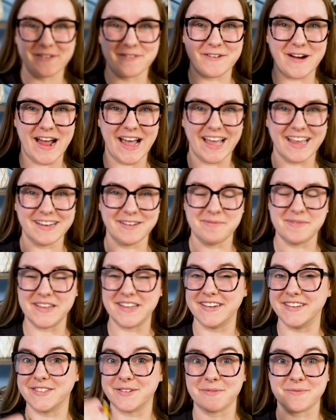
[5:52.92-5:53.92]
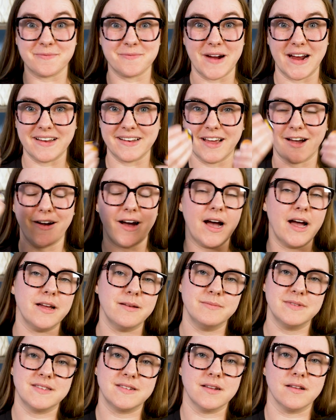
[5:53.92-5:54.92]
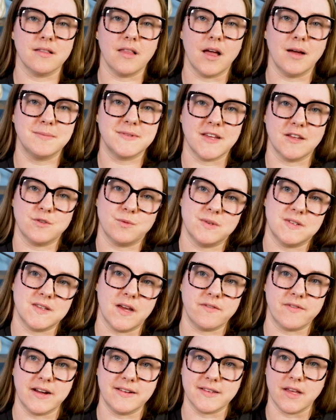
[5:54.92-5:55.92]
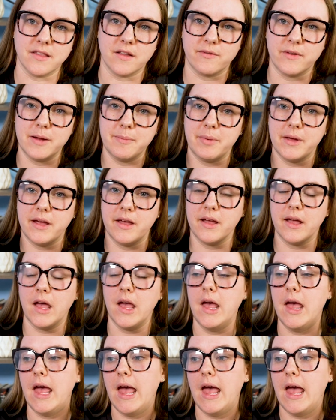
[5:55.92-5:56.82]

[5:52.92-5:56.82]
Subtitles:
a friend, because right now I am still obsessed with Sunrise on the Reaping,